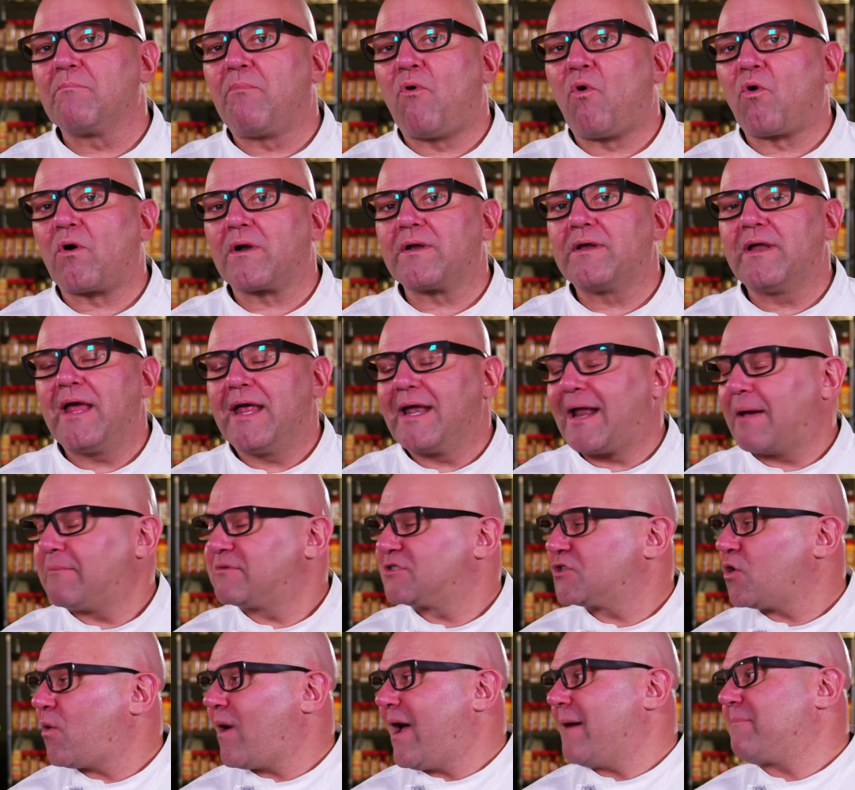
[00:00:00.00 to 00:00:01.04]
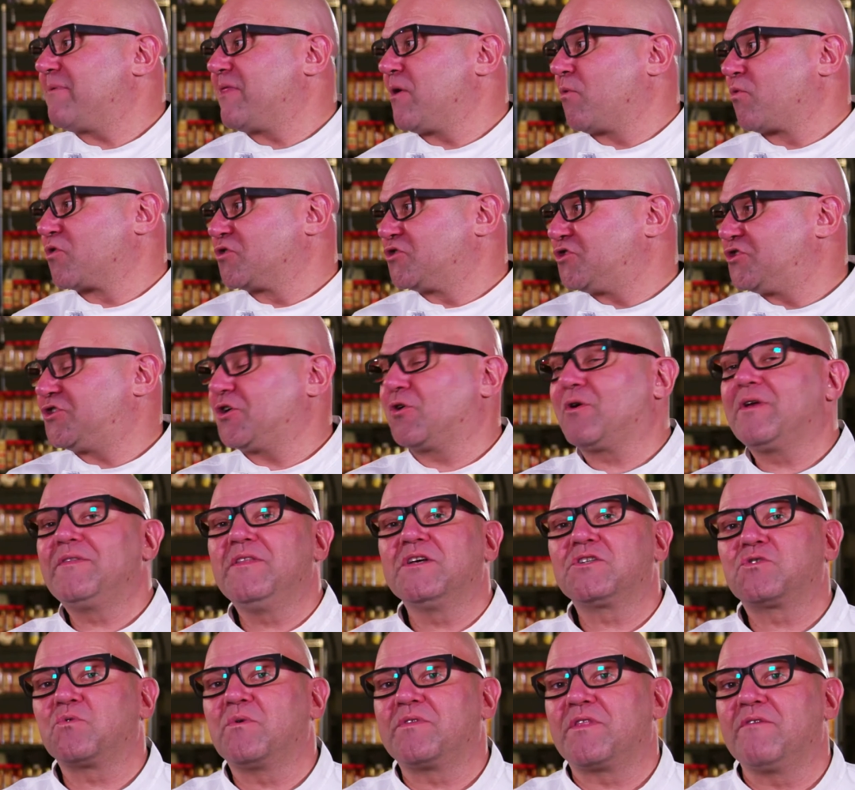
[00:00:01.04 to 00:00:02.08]
important and I'm so happy that we're sharing
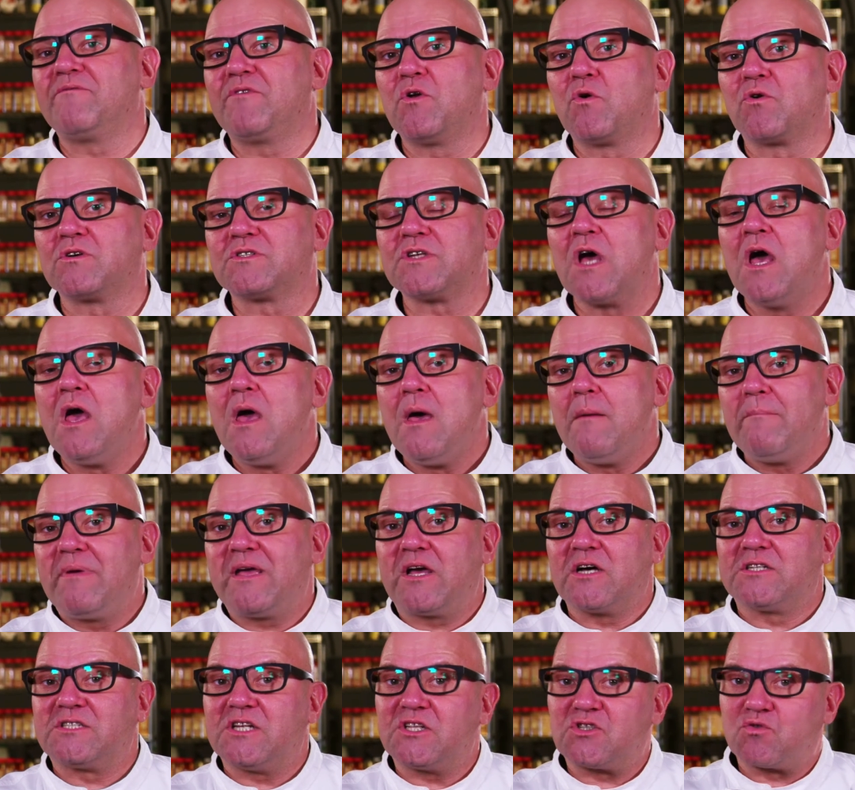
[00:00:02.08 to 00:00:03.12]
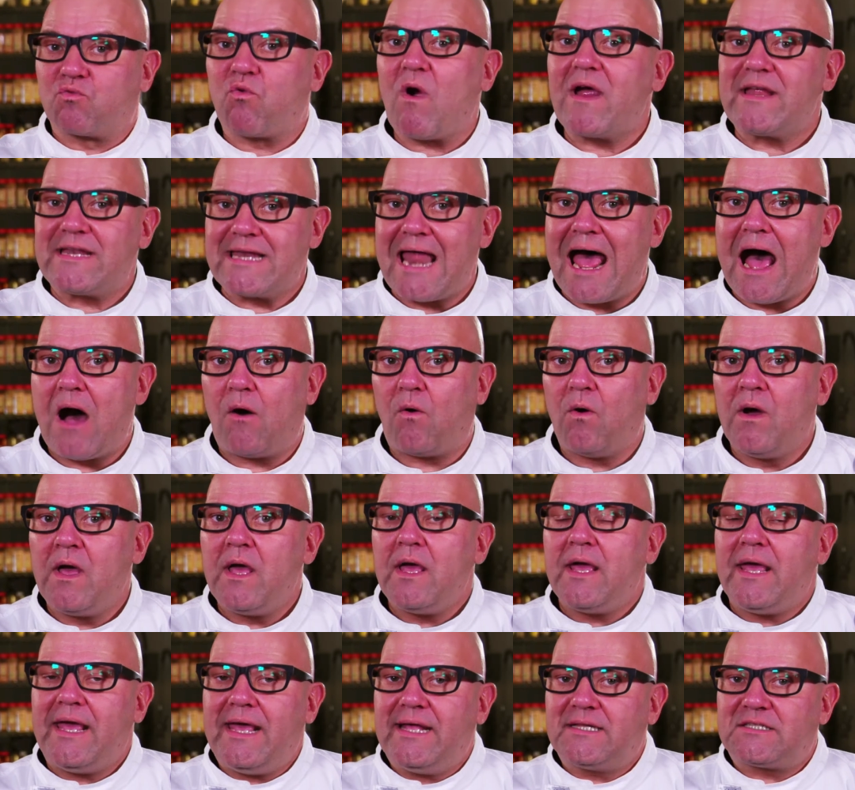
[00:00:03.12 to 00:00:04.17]
this with the viewers because it's right now.
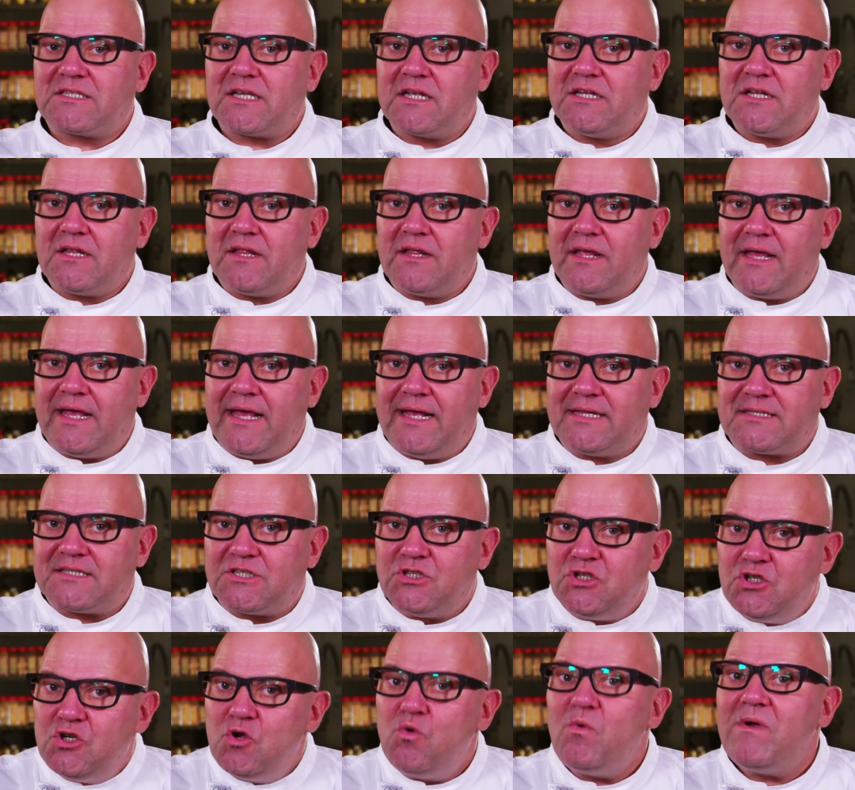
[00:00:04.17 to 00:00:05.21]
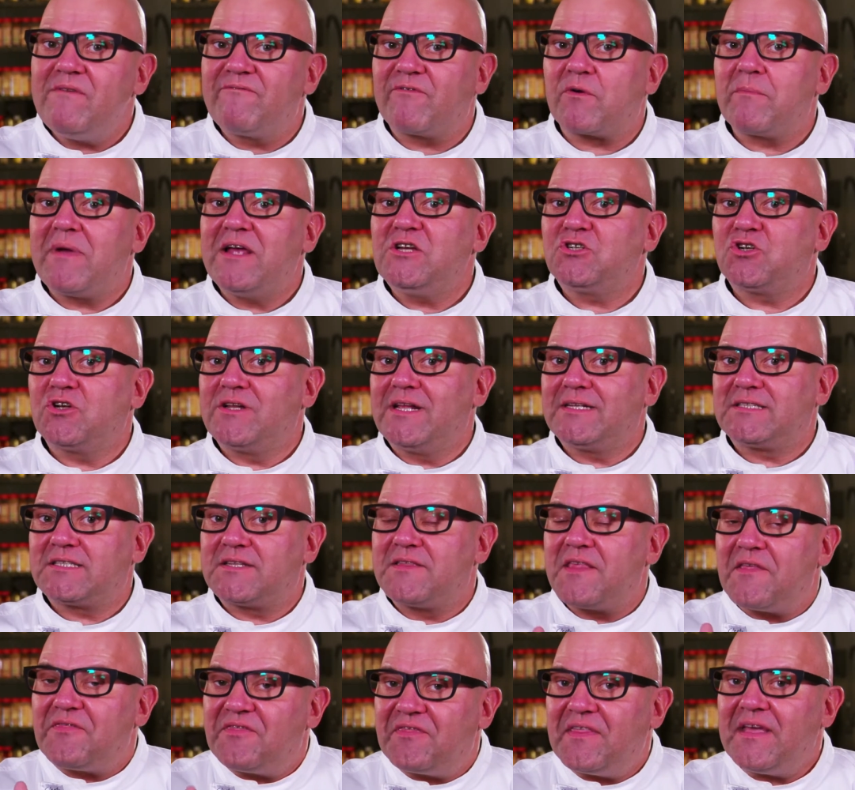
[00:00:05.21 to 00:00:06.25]
It's it's new information. It's
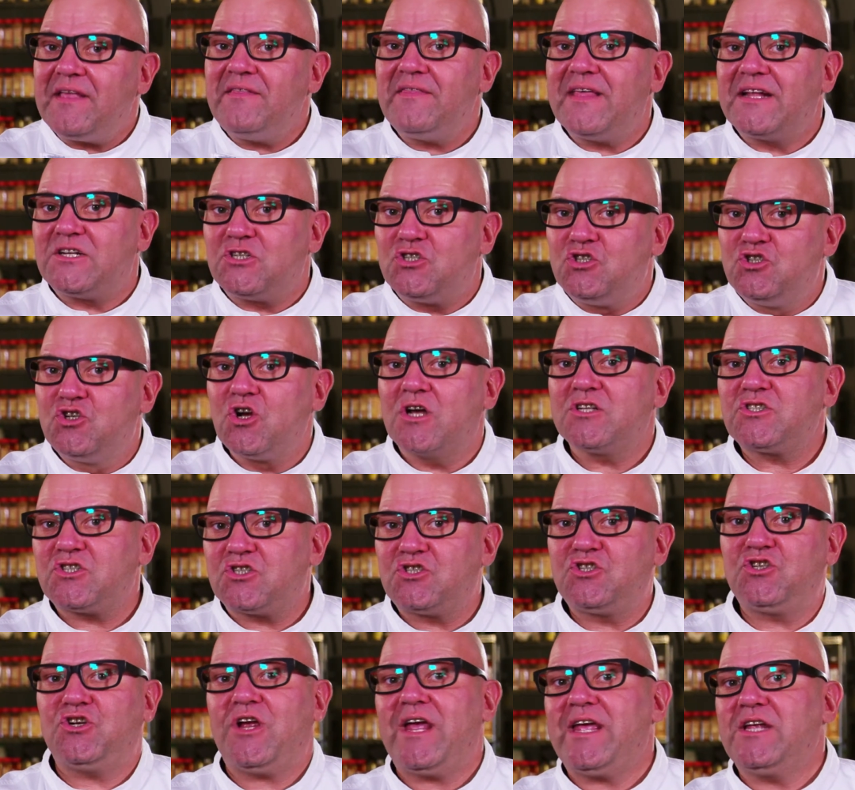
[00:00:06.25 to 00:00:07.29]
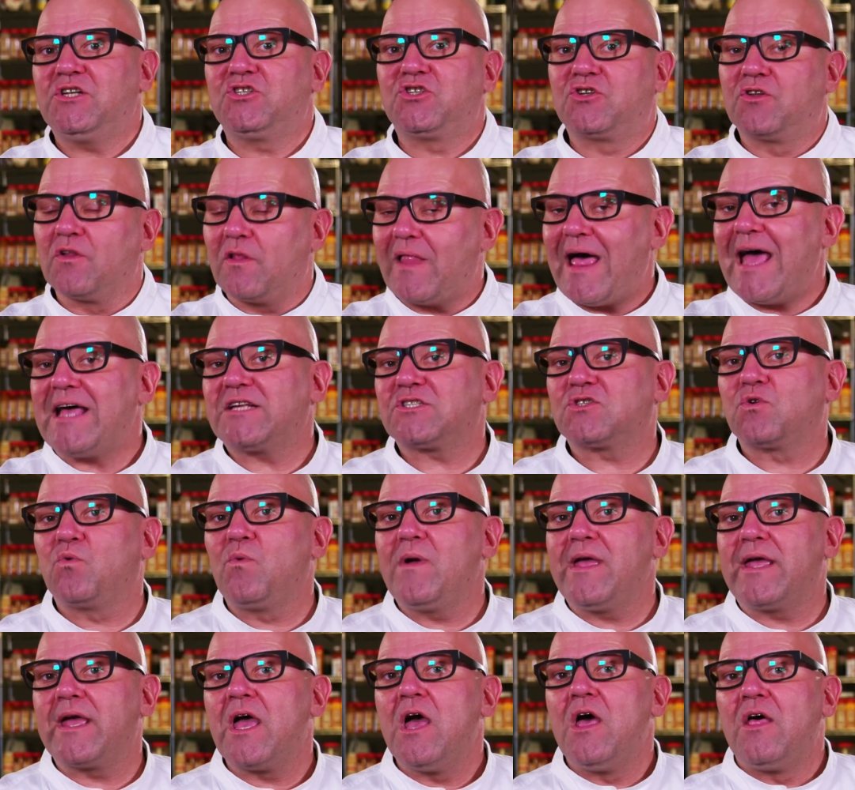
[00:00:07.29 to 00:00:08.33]
the thing that just changed last
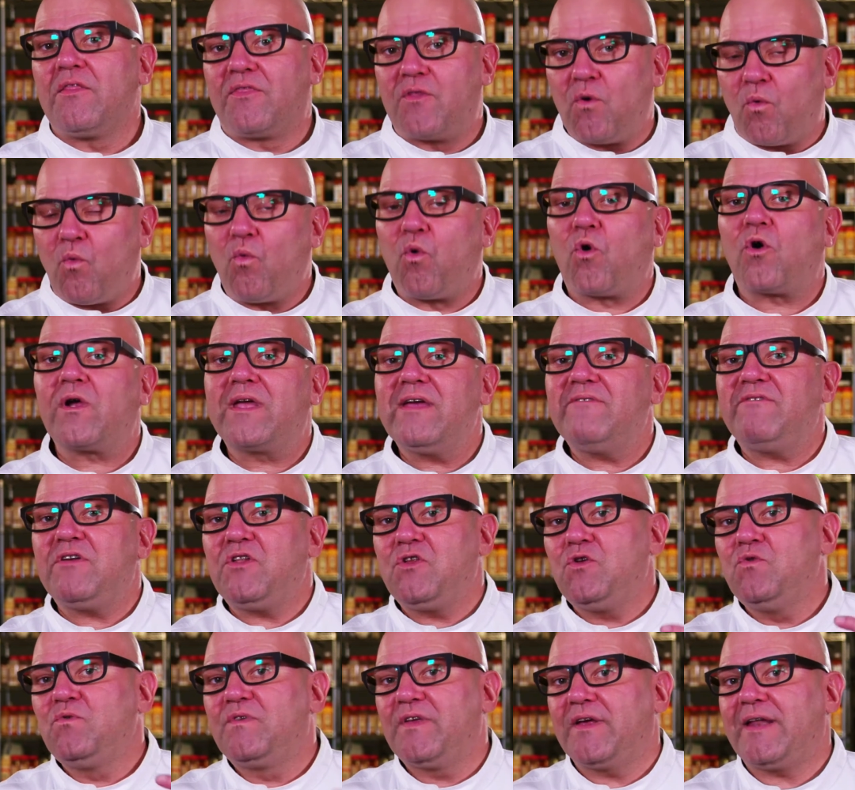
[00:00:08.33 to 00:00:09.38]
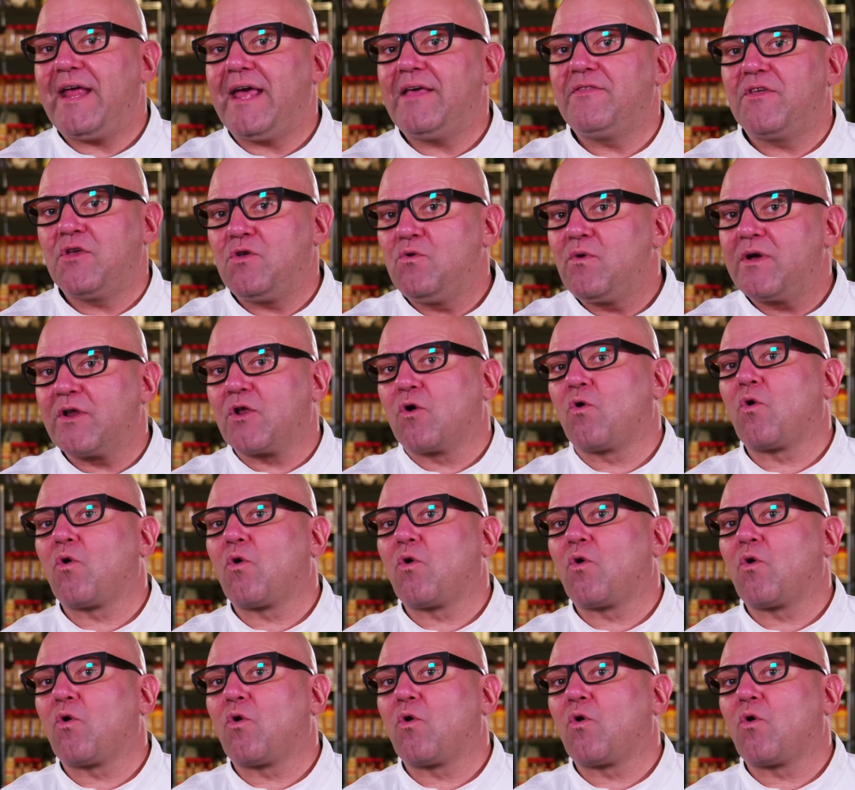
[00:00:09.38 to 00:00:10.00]
week that we're giving you today that you can